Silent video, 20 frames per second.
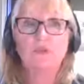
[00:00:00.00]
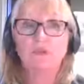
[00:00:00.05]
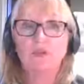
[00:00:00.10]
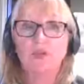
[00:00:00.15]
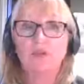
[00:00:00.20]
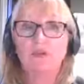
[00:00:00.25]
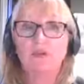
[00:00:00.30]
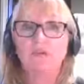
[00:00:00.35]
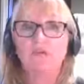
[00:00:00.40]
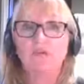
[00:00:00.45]

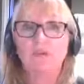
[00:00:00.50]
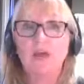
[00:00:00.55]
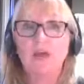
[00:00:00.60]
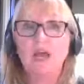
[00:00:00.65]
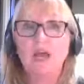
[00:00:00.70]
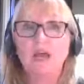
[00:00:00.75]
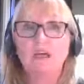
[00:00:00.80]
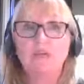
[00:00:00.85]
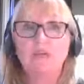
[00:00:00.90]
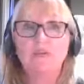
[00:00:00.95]
12
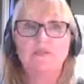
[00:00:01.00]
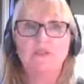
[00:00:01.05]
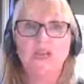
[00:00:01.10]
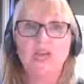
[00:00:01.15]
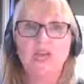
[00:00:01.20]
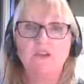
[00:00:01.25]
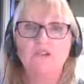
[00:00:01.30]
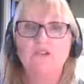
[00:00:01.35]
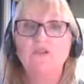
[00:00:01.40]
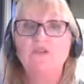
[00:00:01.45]
12s,
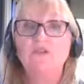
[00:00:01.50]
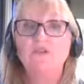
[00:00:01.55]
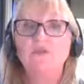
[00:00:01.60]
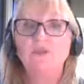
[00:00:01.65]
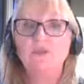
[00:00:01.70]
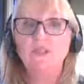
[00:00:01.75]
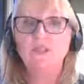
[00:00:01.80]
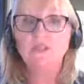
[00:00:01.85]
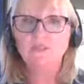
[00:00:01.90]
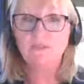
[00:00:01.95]

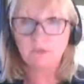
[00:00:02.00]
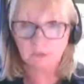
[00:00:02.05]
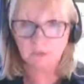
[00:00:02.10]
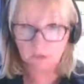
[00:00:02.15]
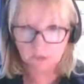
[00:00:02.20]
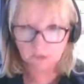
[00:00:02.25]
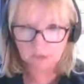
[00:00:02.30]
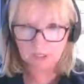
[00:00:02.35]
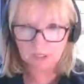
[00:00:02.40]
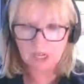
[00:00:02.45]
144.
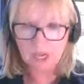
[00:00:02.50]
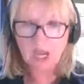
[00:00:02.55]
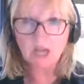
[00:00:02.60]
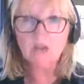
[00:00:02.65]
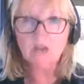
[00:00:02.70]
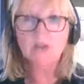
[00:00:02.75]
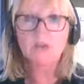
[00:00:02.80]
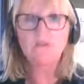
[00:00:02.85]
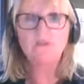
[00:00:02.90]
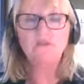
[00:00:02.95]

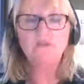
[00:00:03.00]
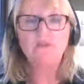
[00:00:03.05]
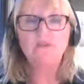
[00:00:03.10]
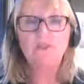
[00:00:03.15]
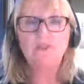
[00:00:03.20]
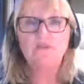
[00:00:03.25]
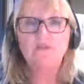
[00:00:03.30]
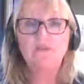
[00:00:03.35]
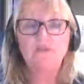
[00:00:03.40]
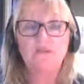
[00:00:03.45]

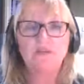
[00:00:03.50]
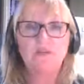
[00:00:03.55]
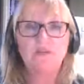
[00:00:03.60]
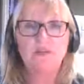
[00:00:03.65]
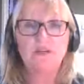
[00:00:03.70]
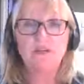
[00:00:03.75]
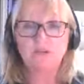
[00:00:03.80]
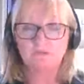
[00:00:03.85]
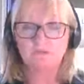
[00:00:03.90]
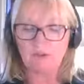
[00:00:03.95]
144
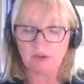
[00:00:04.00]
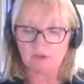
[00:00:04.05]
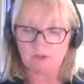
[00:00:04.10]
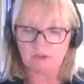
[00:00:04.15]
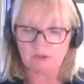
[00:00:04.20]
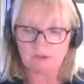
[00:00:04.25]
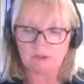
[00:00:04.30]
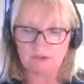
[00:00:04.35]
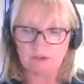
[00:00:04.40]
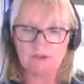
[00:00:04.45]
in a
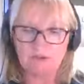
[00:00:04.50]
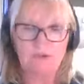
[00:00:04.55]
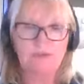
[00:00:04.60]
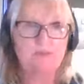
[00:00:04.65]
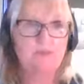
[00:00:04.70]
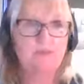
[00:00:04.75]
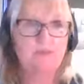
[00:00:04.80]
gross.